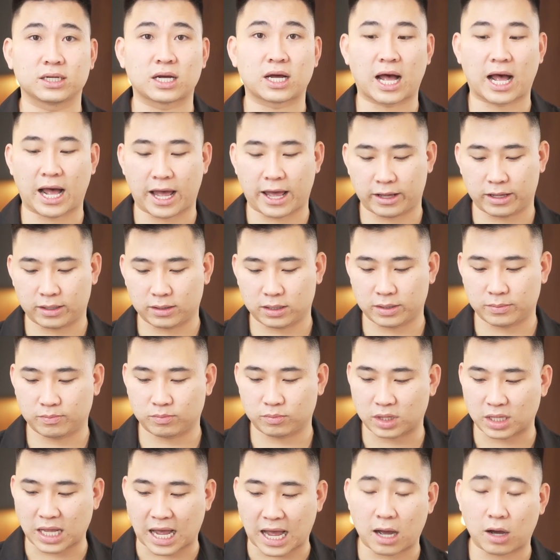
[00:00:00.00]
I
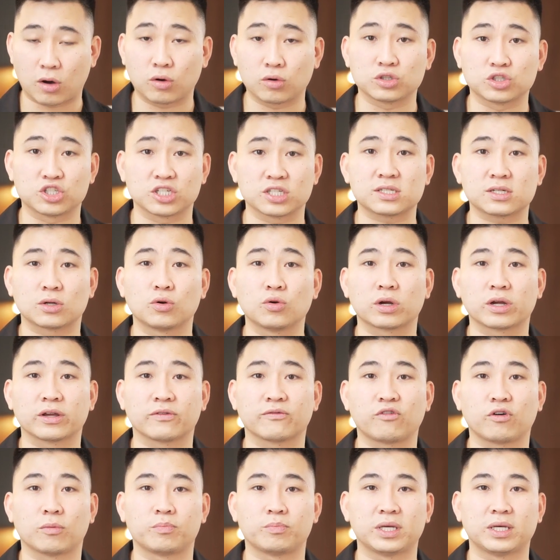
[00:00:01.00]
am now just
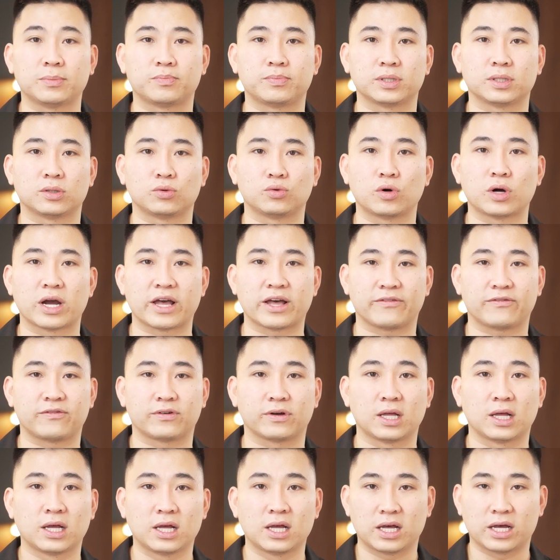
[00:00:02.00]
looking for people who have
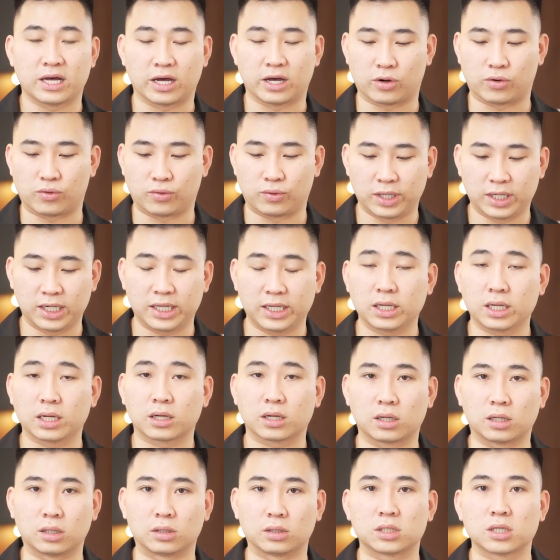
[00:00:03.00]
a
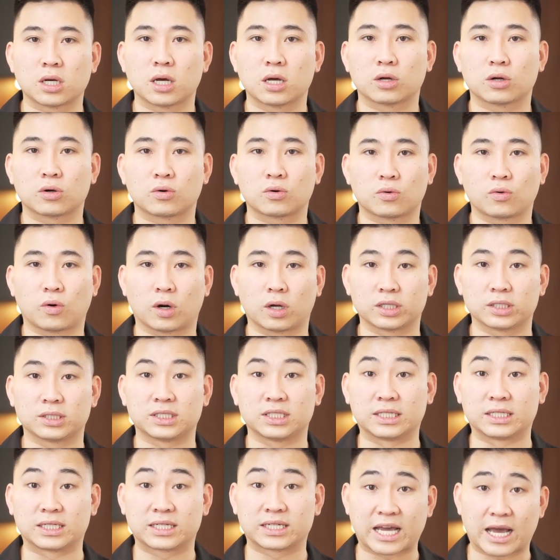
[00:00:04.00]
really good
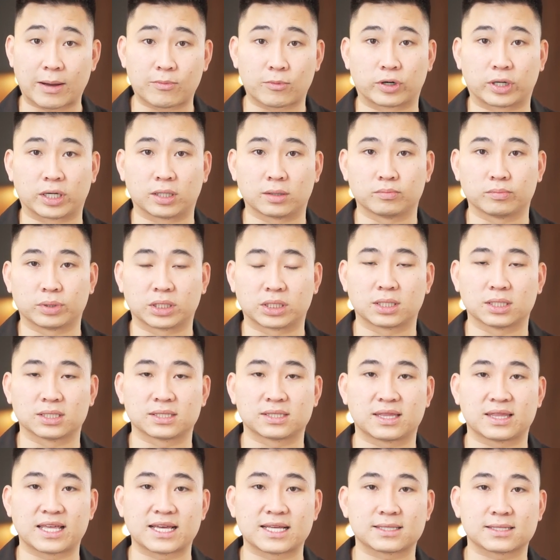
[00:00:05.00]
quality camera,
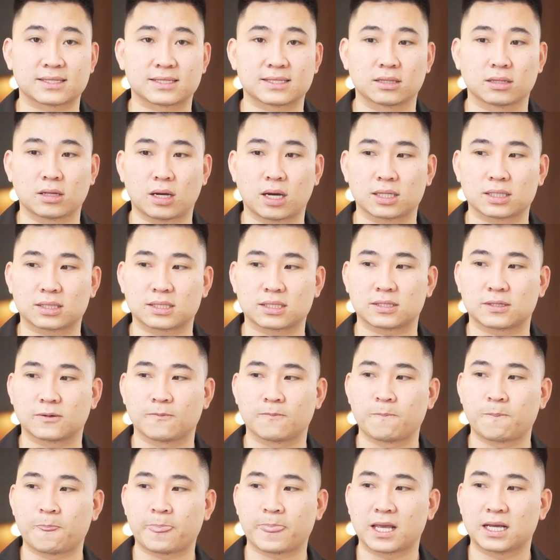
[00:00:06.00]
because that's not
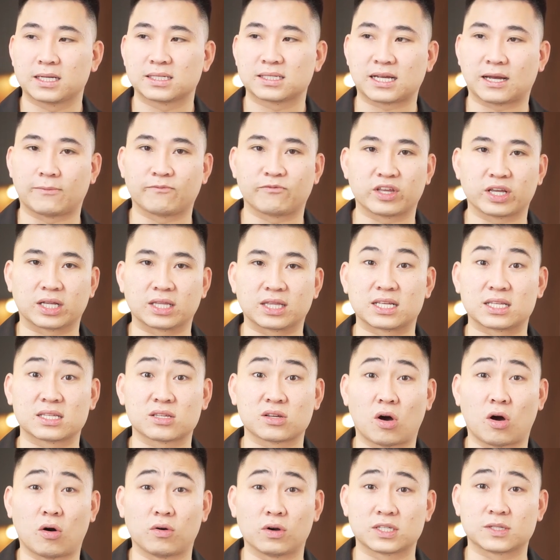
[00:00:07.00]
something that's
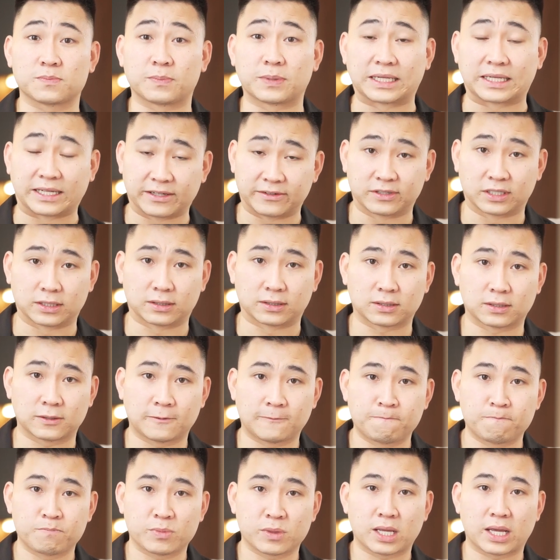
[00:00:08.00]
always been given,
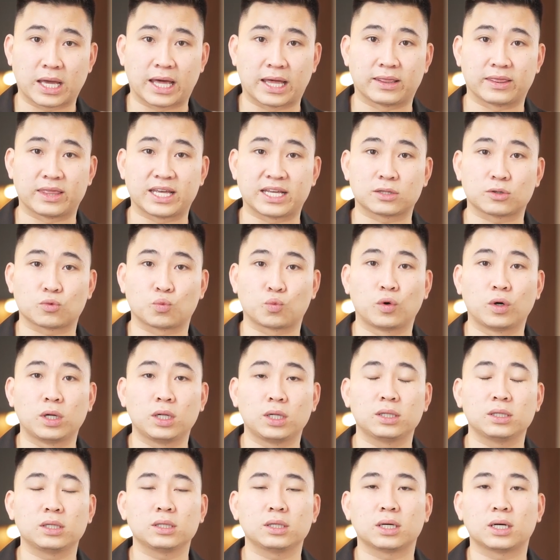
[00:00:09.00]
and that
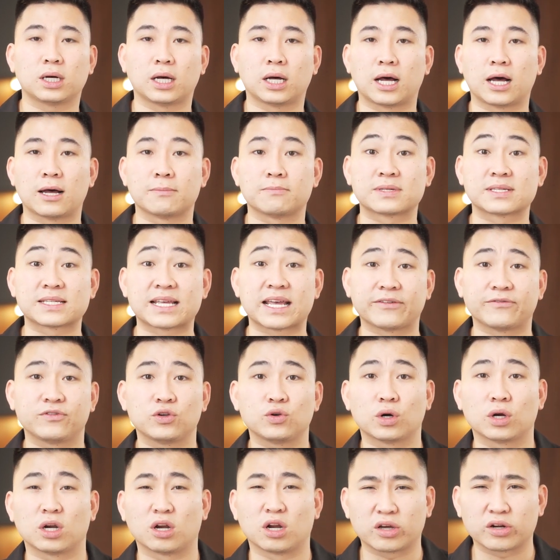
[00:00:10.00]
will save
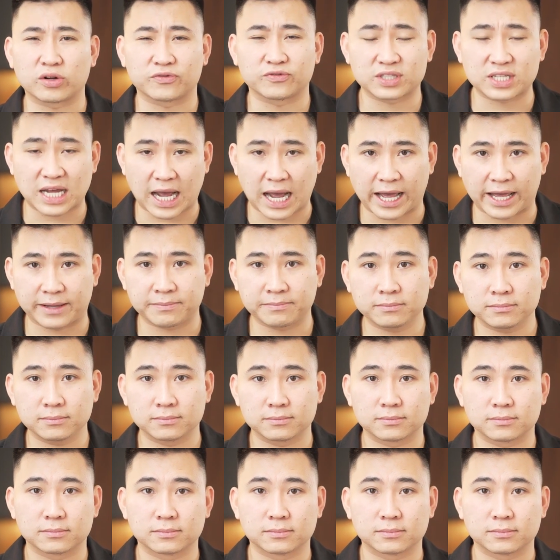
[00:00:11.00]
you a lot of time